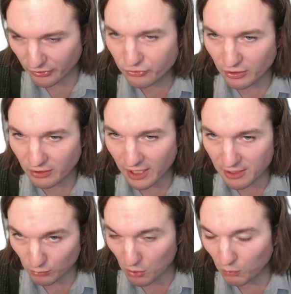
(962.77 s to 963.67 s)
position
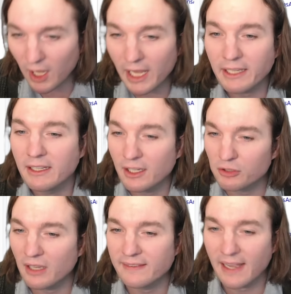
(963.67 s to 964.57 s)
in row 1
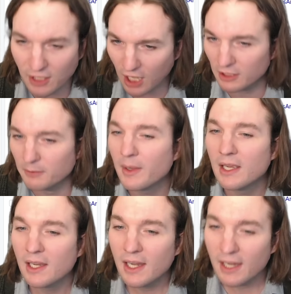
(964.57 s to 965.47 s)
across that column.
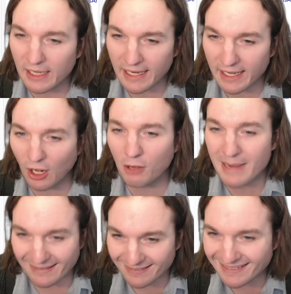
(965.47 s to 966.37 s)
It all
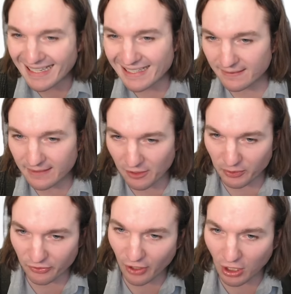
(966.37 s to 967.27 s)
makes sense. In
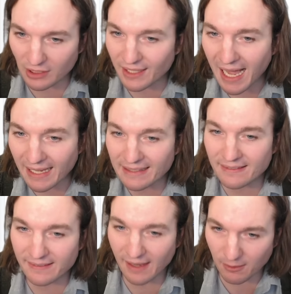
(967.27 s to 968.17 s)
other words, it all
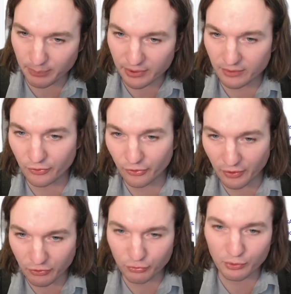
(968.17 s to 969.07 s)
lines up. So
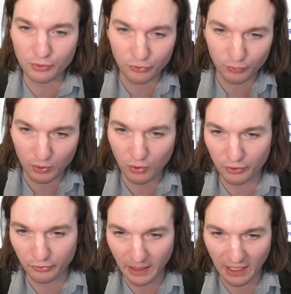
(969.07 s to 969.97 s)
the trues will
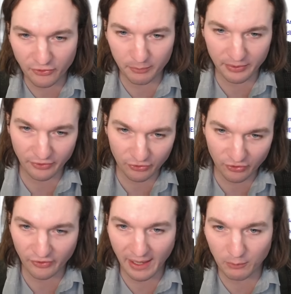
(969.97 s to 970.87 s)
correspond to
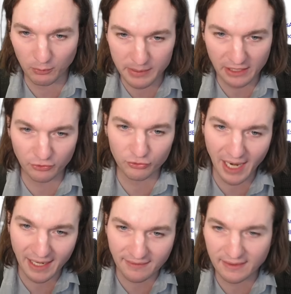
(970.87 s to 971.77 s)
positions that will be
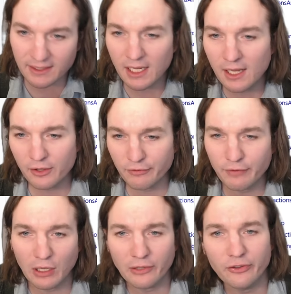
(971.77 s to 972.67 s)
extracted. The
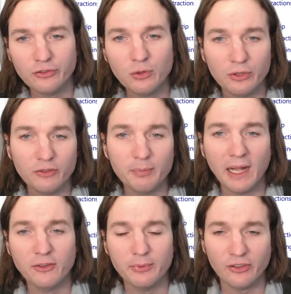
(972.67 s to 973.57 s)
falses
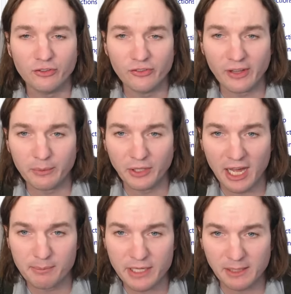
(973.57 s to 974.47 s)
correspond to positions that will
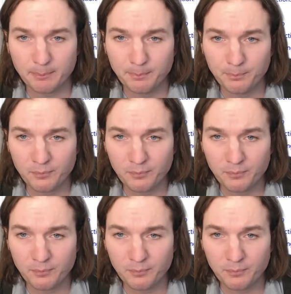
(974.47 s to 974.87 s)
not be.